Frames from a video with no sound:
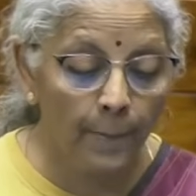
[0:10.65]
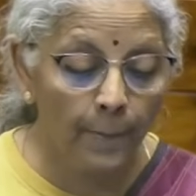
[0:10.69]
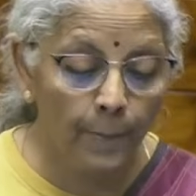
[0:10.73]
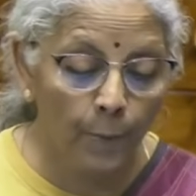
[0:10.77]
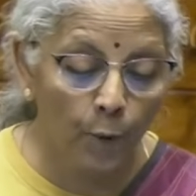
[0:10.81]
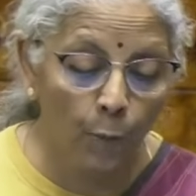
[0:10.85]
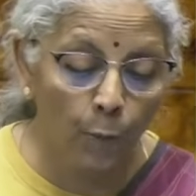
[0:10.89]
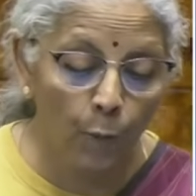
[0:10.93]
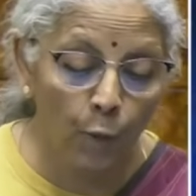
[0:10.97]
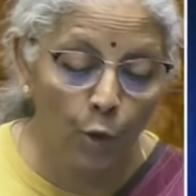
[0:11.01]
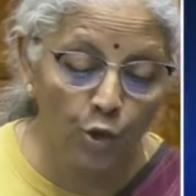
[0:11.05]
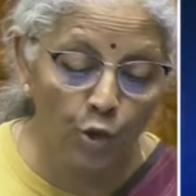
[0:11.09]

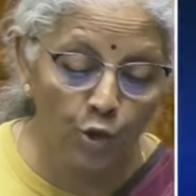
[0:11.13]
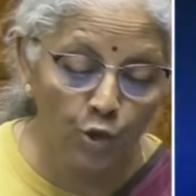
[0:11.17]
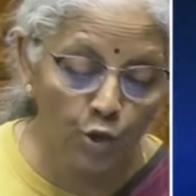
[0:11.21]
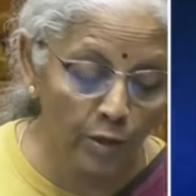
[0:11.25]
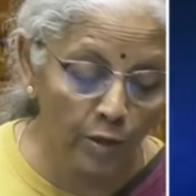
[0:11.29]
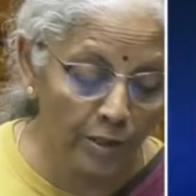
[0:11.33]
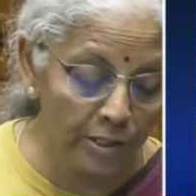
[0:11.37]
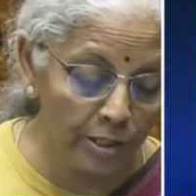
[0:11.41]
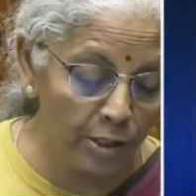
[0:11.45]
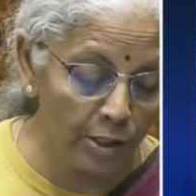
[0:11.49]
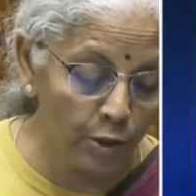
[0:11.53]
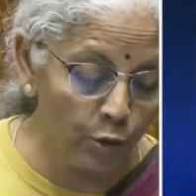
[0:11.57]
I
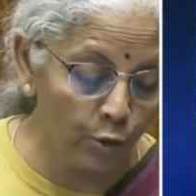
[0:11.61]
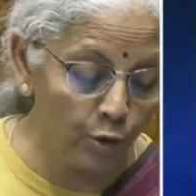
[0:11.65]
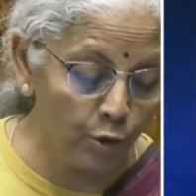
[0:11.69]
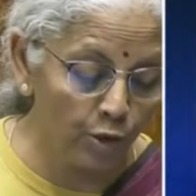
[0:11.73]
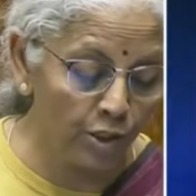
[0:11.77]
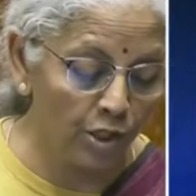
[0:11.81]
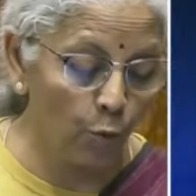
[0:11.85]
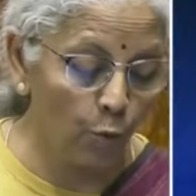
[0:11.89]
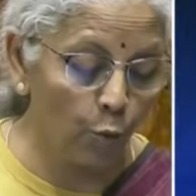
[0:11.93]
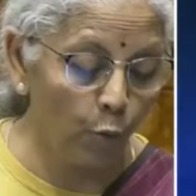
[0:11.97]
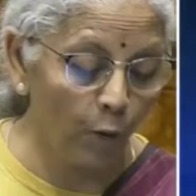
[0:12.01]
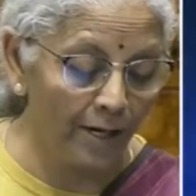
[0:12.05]
propose to
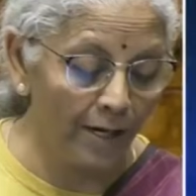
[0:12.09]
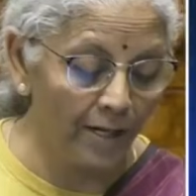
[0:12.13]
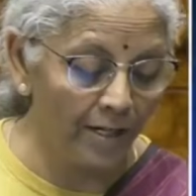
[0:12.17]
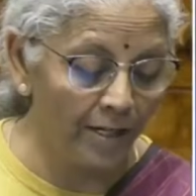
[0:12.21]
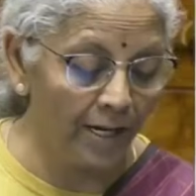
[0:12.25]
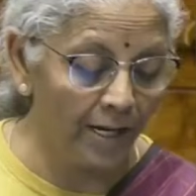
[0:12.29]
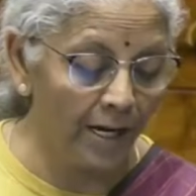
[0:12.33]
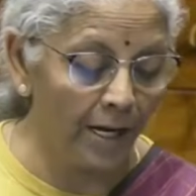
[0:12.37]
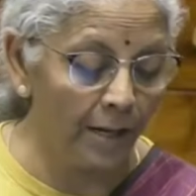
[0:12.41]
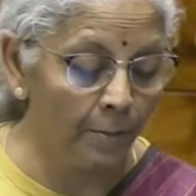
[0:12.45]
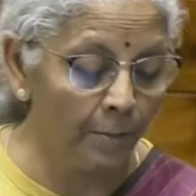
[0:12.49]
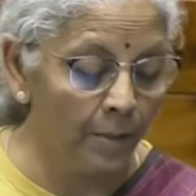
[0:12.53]
introduce a
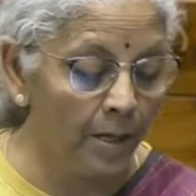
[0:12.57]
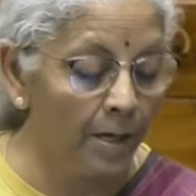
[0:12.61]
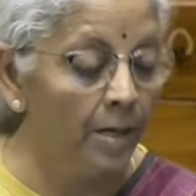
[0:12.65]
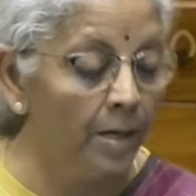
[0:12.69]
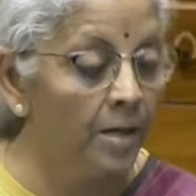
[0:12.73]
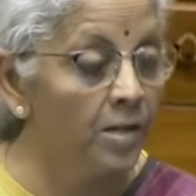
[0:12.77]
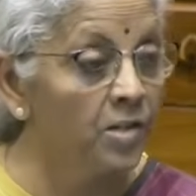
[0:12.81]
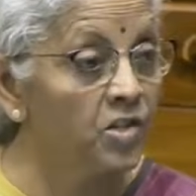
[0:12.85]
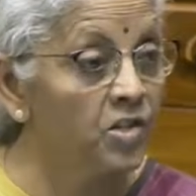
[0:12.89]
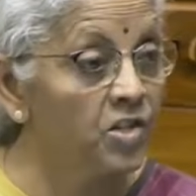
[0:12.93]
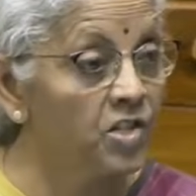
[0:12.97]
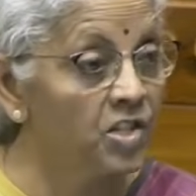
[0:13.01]

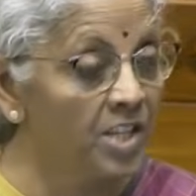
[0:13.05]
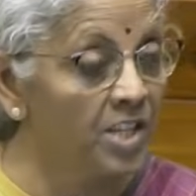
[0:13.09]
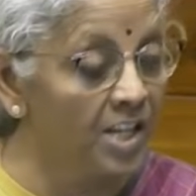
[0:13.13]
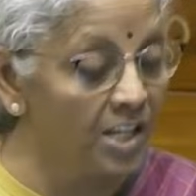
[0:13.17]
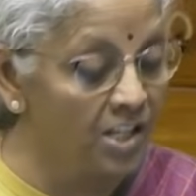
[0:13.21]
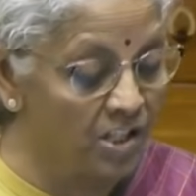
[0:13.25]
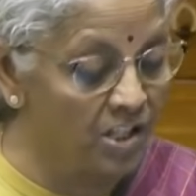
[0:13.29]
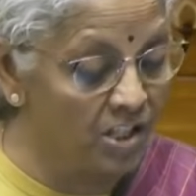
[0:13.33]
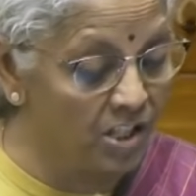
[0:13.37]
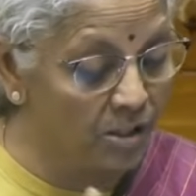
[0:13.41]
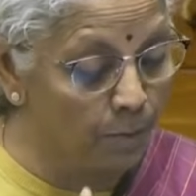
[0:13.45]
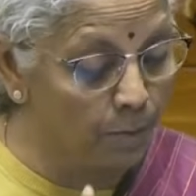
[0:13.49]
one-time
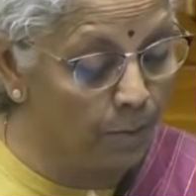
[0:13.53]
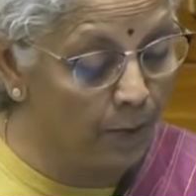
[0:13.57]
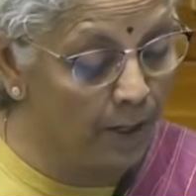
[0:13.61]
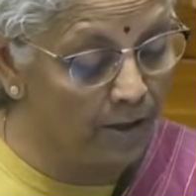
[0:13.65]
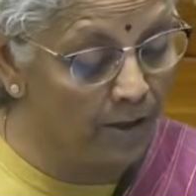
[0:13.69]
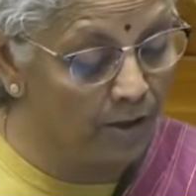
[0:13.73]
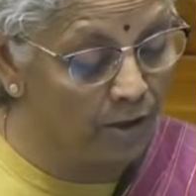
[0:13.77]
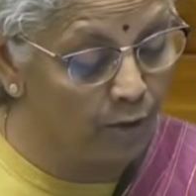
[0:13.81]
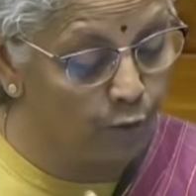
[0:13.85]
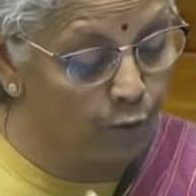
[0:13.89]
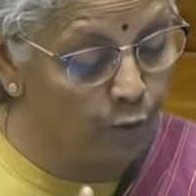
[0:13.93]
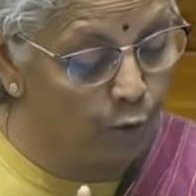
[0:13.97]

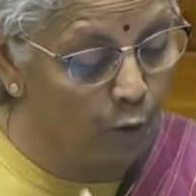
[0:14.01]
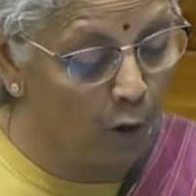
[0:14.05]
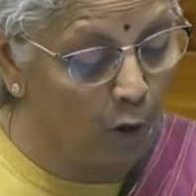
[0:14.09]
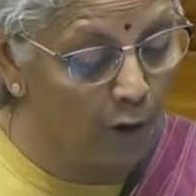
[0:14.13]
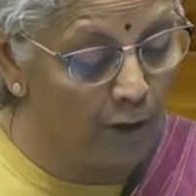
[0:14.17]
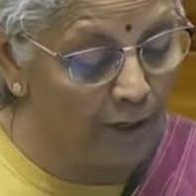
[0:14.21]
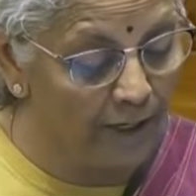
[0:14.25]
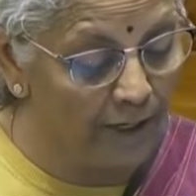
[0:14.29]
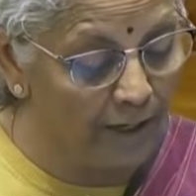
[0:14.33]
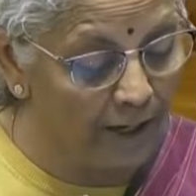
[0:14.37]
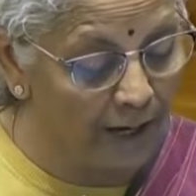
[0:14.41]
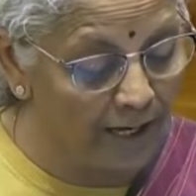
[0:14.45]
6-month
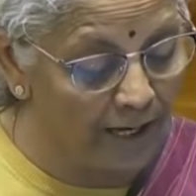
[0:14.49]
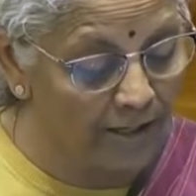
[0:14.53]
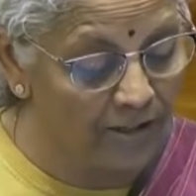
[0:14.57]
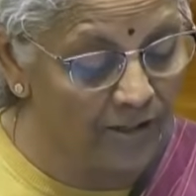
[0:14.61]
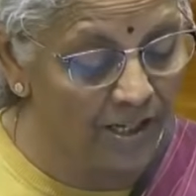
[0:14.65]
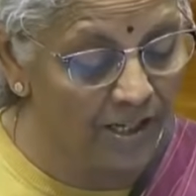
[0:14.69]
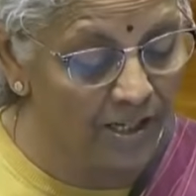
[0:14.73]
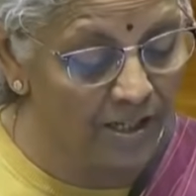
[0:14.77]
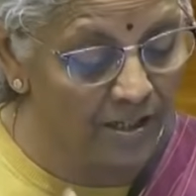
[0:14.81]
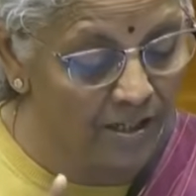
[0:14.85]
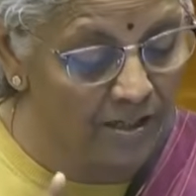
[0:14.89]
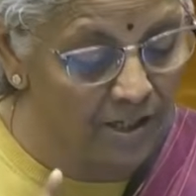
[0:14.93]
foreign
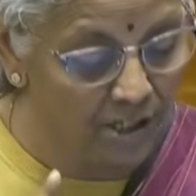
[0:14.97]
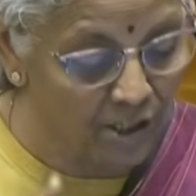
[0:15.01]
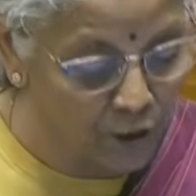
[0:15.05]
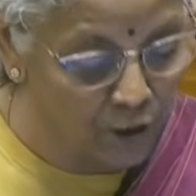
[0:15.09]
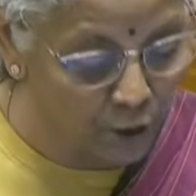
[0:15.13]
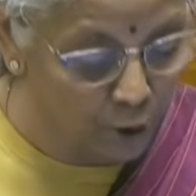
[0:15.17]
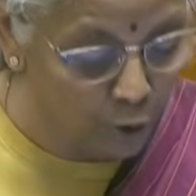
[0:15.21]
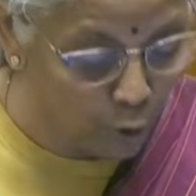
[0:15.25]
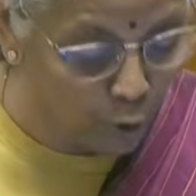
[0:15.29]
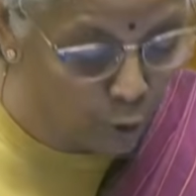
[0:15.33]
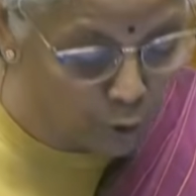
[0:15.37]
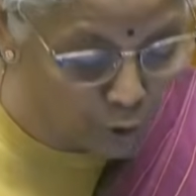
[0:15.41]

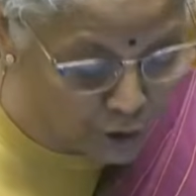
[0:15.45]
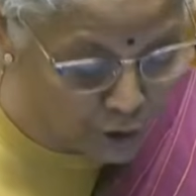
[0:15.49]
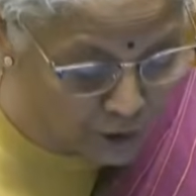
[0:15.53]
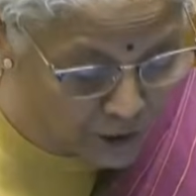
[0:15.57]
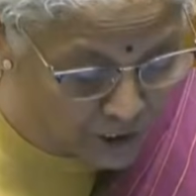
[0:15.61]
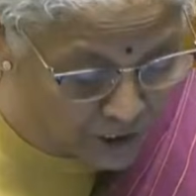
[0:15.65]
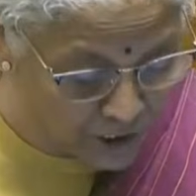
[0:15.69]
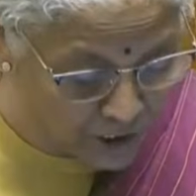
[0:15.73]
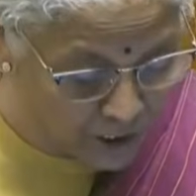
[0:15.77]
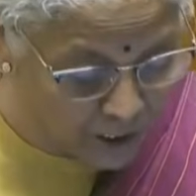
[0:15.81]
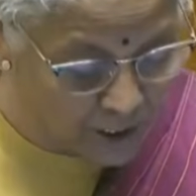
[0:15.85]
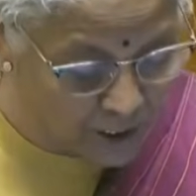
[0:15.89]
asset
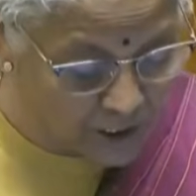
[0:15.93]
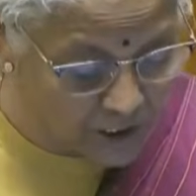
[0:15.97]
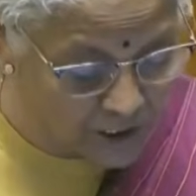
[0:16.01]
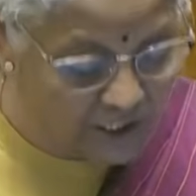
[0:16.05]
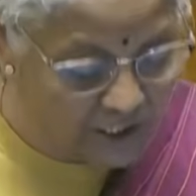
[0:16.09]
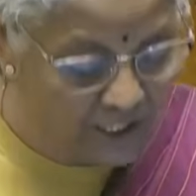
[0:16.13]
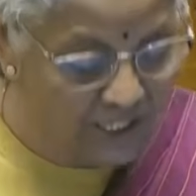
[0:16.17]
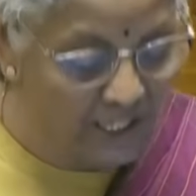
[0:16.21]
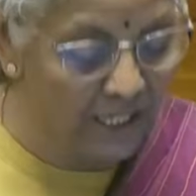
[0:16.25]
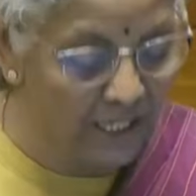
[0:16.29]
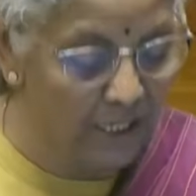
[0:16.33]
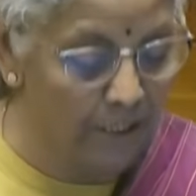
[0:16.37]
disclosure
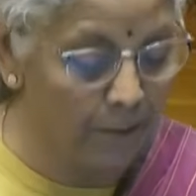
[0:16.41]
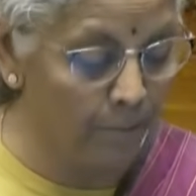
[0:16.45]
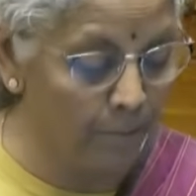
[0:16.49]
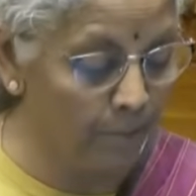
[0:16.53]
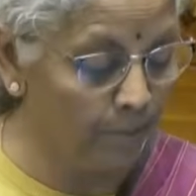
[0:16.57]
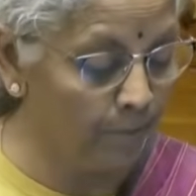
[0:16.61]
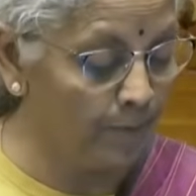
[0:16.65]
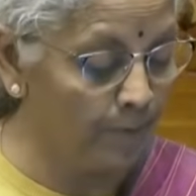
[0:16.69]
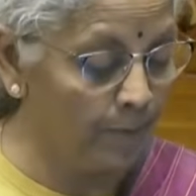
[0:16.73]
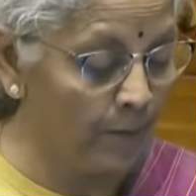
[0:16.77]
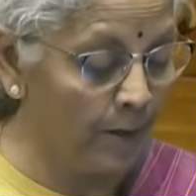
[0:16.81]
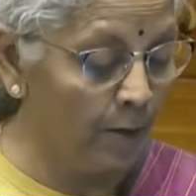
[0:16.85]

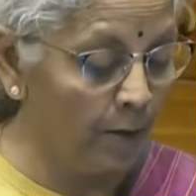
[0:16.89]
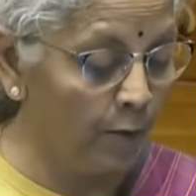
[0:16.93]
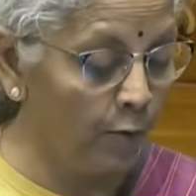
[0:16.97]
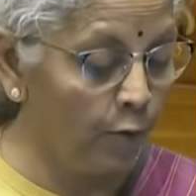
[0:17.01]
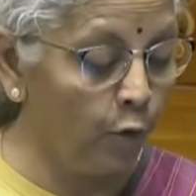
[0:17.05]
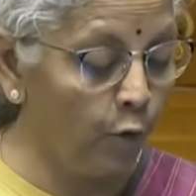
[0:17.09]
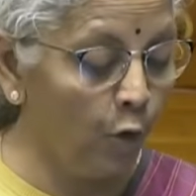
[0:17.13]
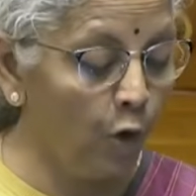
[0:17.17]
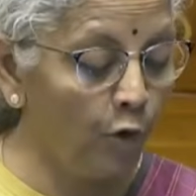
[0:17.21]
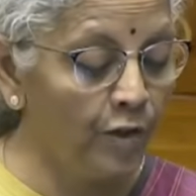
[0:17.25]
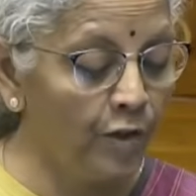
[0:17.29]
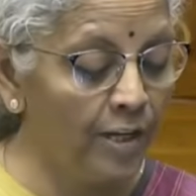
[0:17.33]
scheme
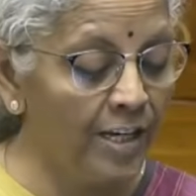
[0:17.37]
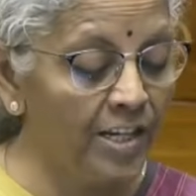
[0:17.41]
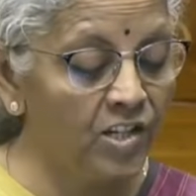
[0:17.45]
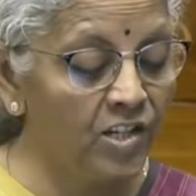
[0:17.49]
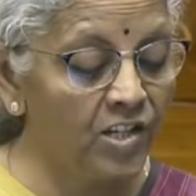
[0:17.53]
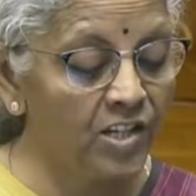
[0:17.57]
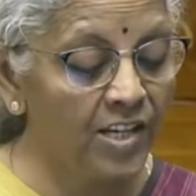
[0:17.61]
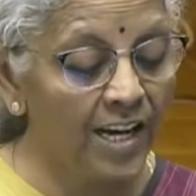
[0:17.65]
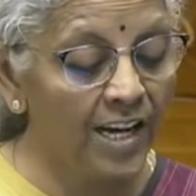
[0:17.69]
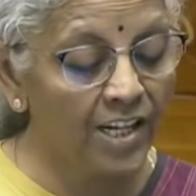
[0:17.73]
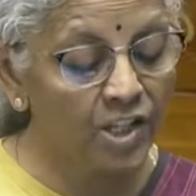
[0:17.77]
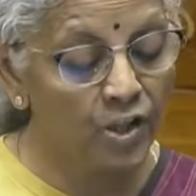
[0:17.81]
for
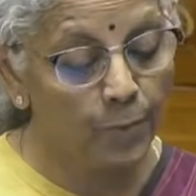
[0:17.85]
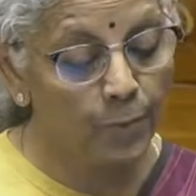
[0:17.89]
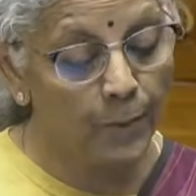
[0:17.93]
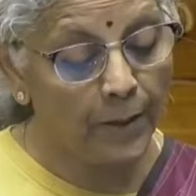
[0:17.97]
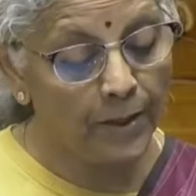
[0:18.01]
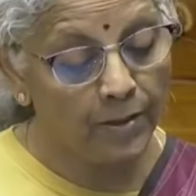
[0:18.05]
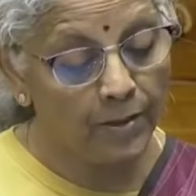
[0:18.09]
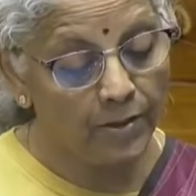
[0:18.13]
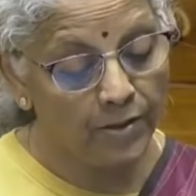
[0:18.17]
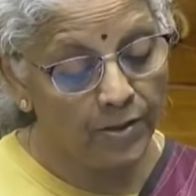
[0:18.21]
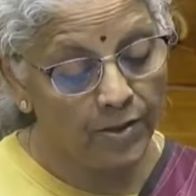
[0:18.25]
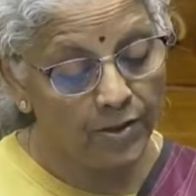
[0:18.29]
these
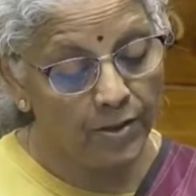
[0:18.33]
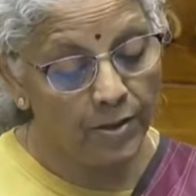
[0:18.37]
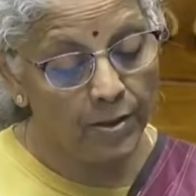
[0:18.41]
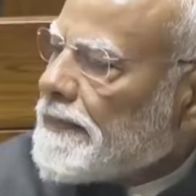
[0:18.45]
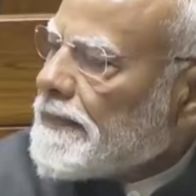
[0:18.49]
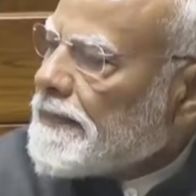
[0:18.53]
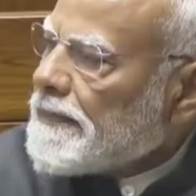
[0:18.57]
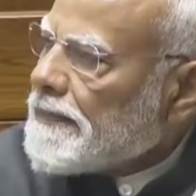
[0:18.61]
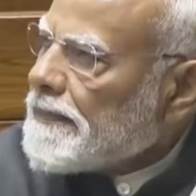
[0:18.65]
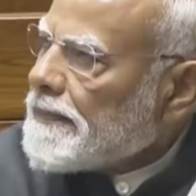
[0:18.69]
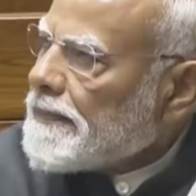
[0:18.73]
taxpayers